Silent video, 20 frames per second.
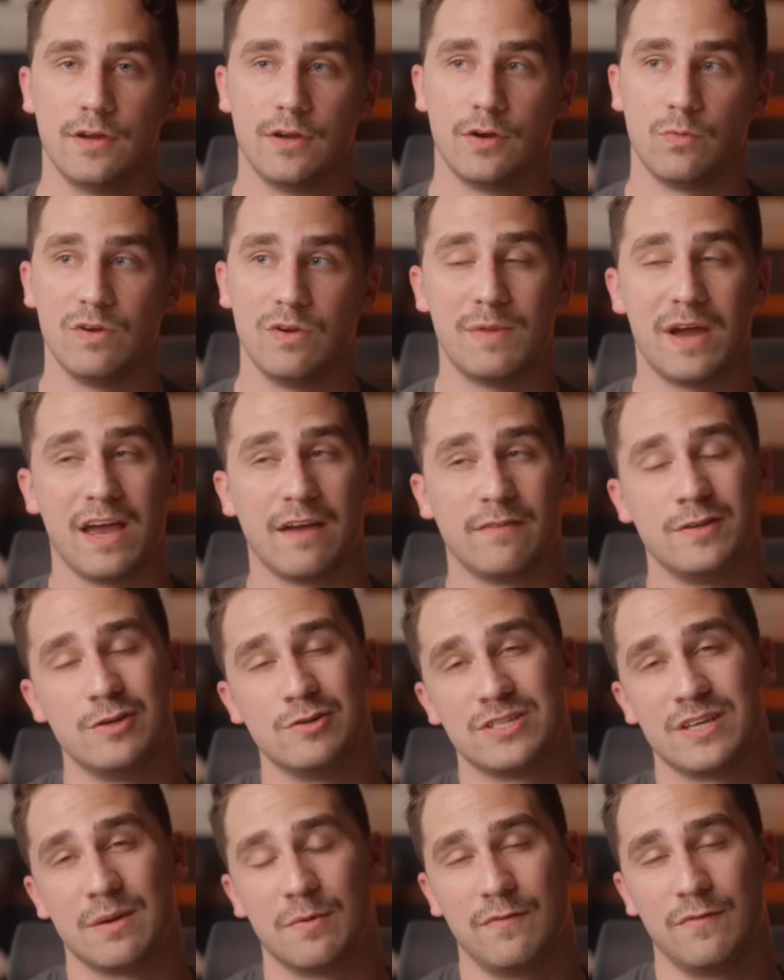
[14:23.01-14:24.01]
We might have to use
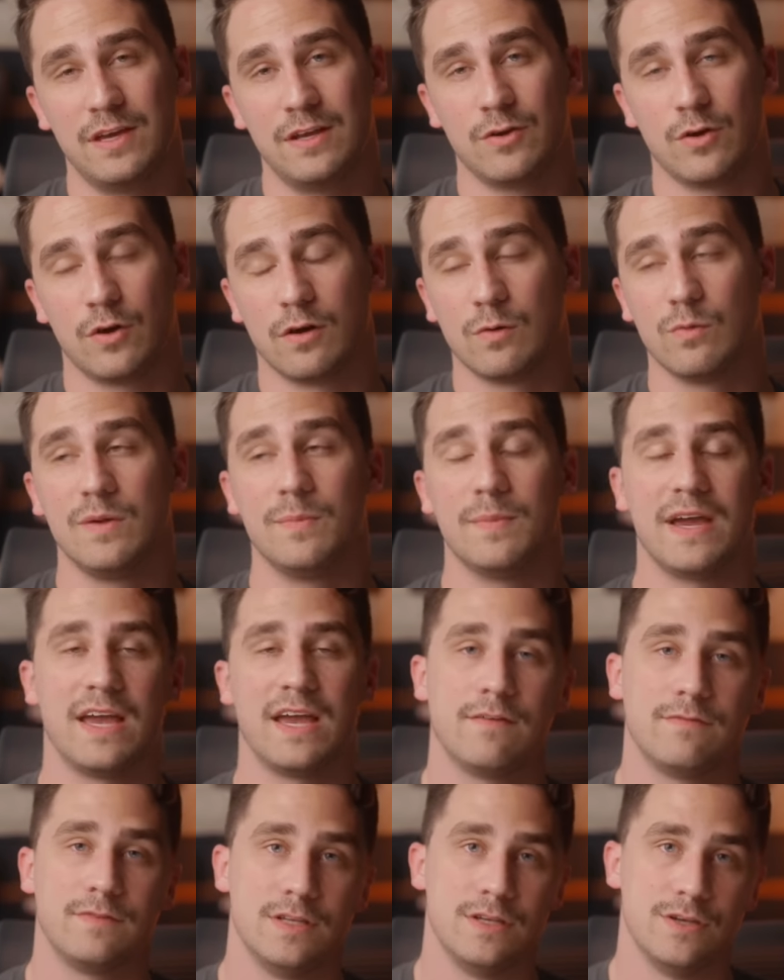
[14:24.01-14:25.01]
some of it, or we might
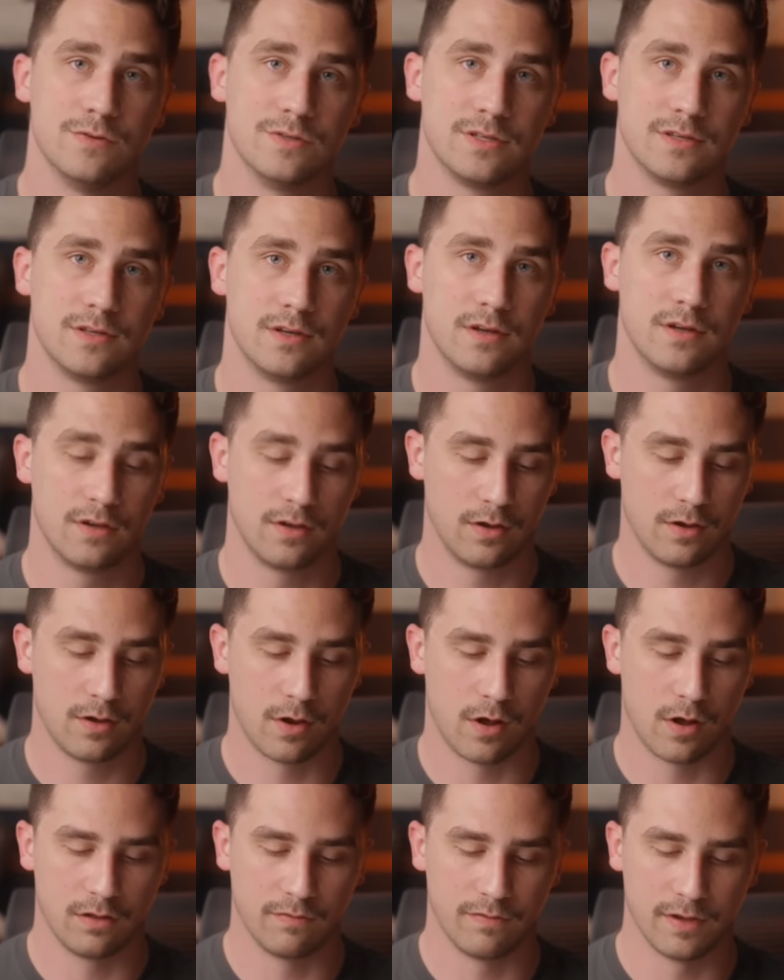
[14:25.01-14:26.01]
have to use
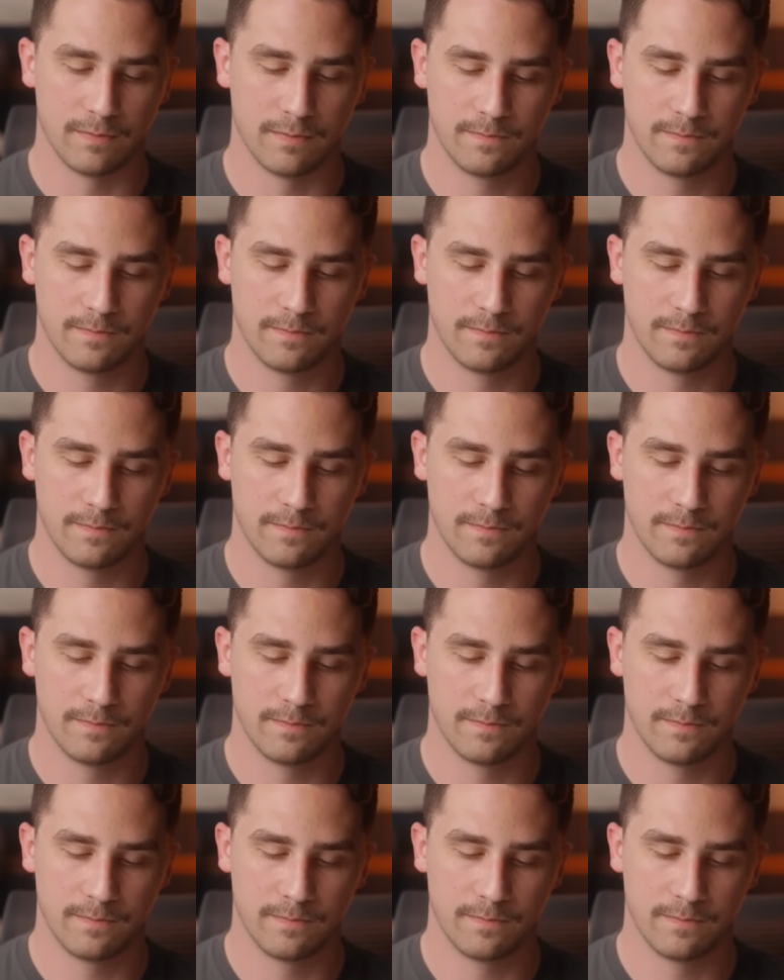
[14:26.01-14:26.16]
all of it.